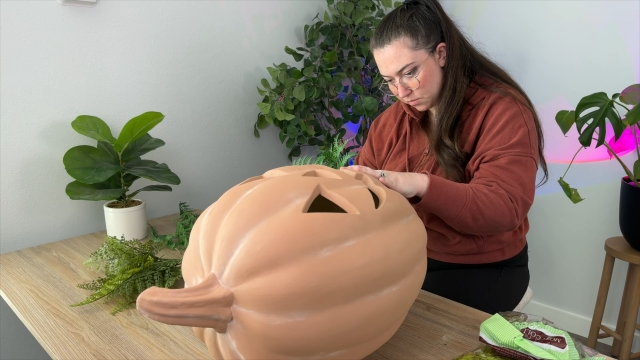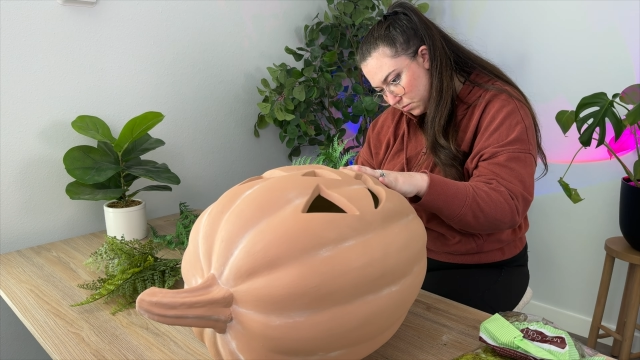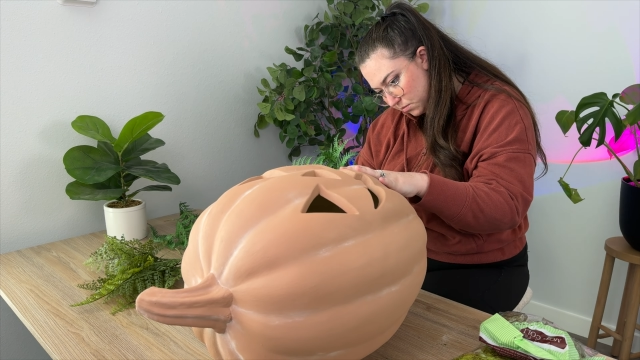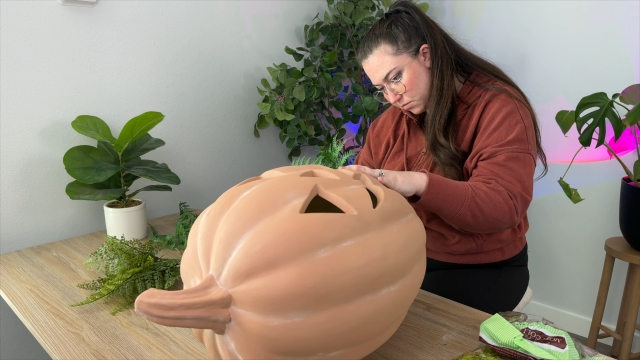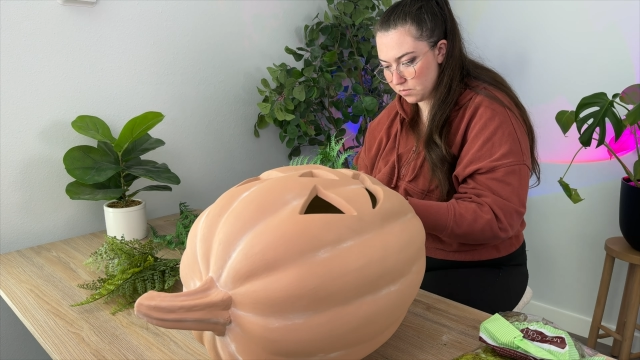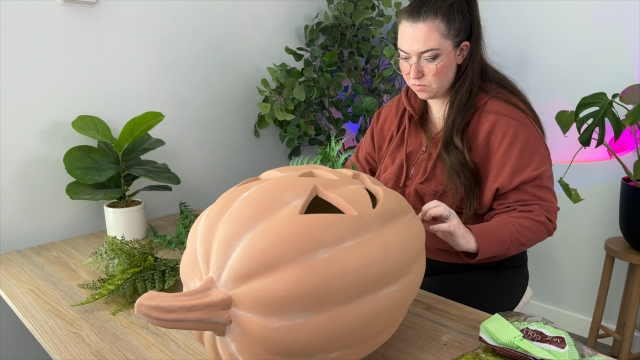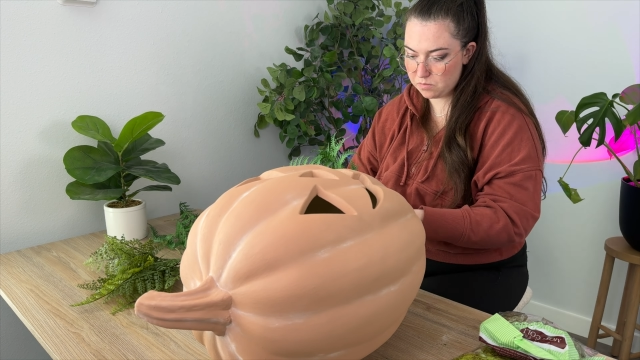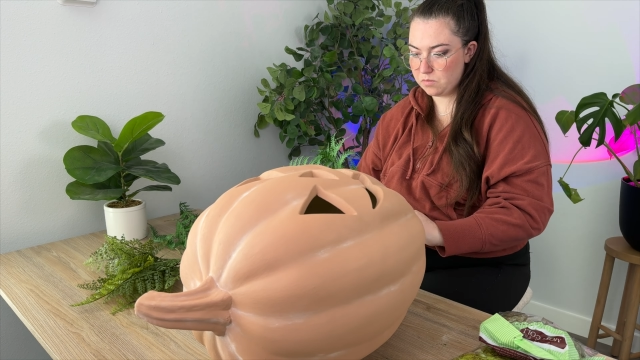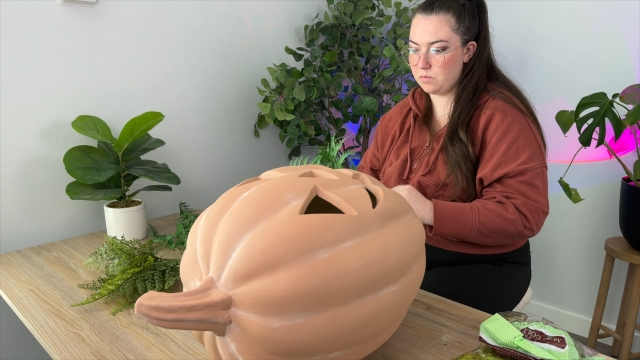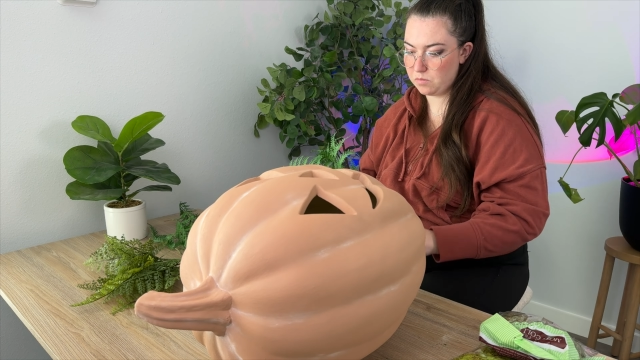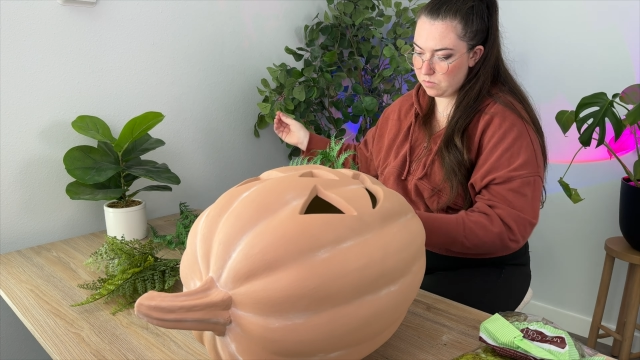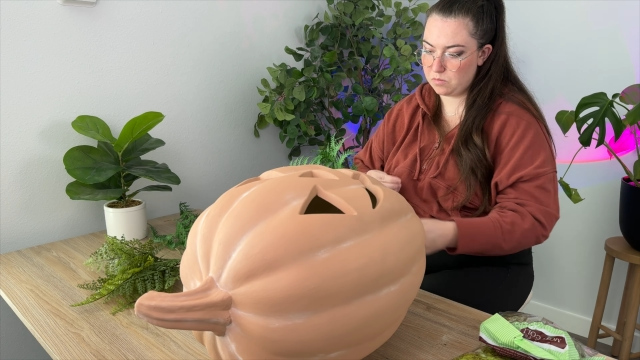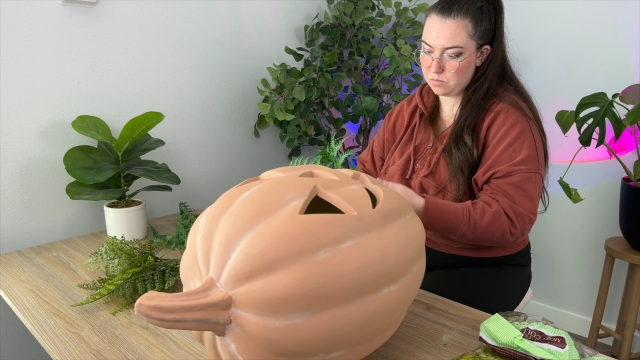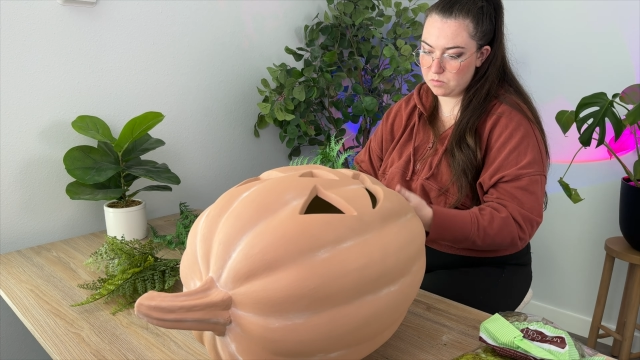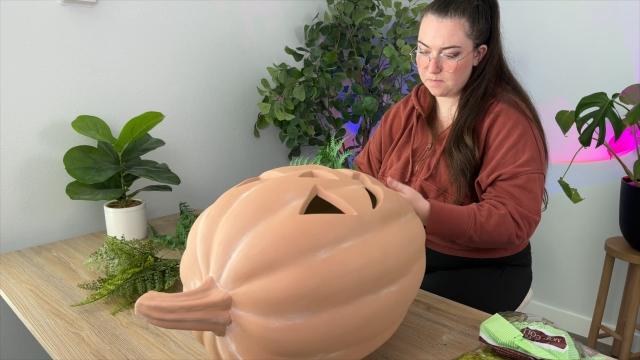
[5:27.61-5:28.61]
add
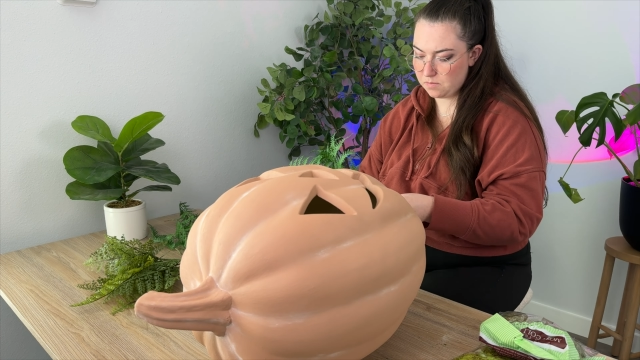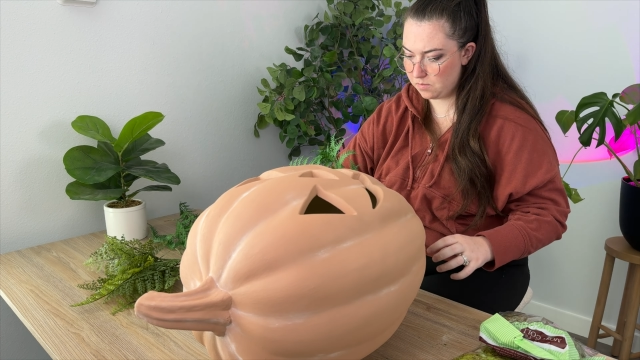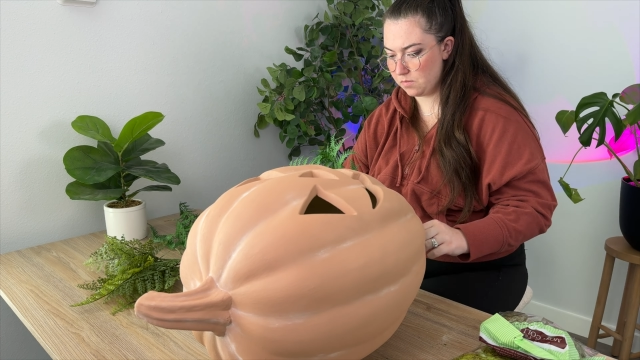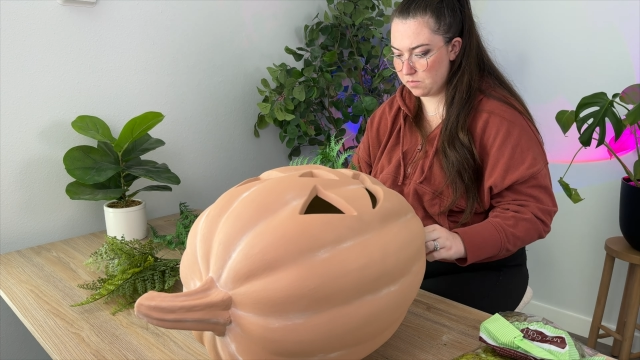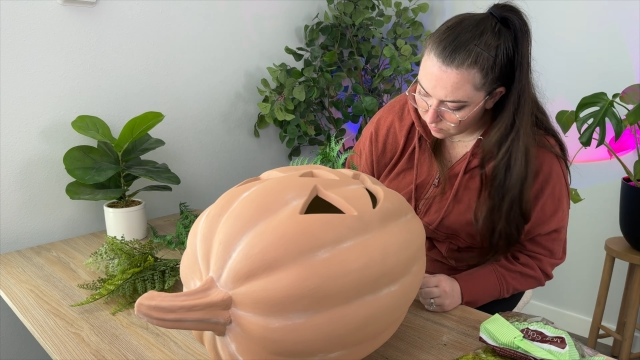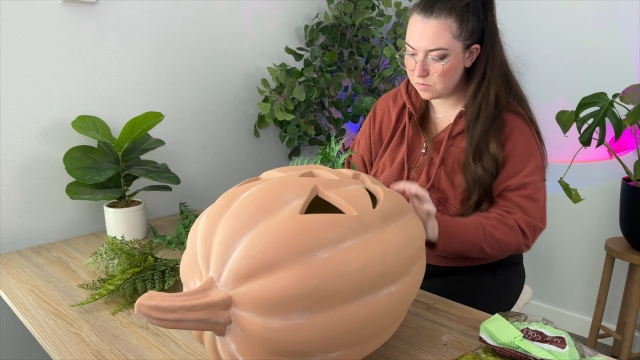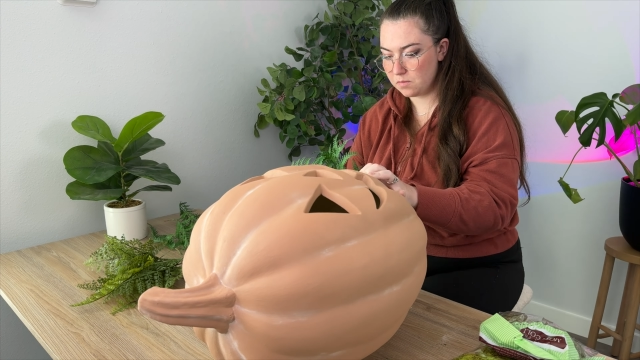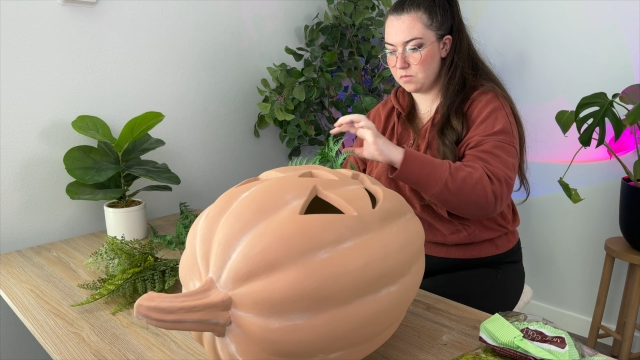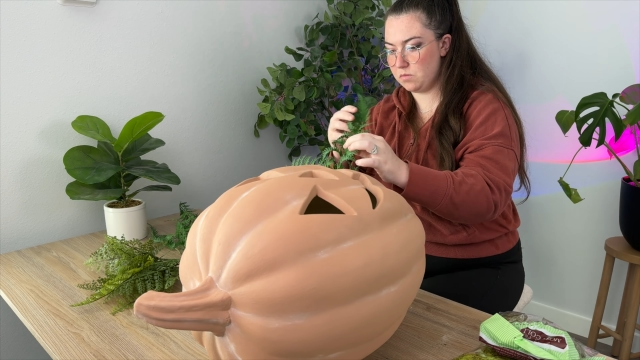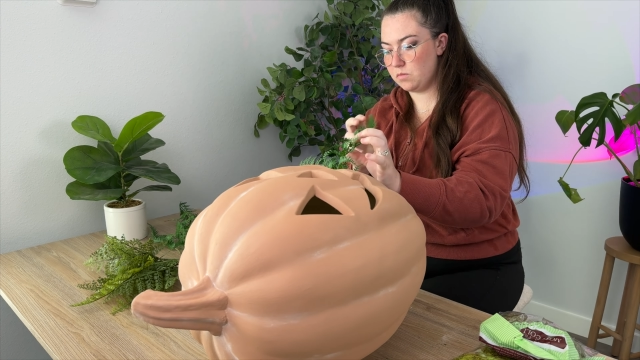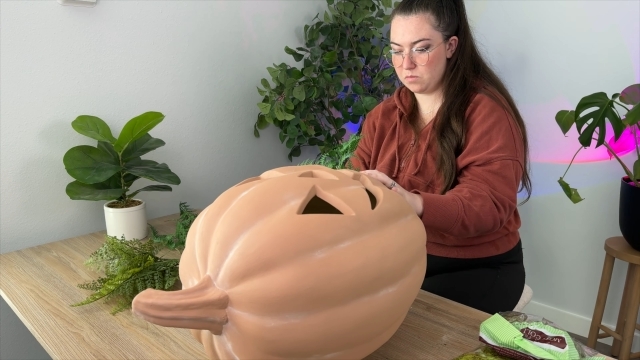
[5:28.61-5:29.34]
all the greenery.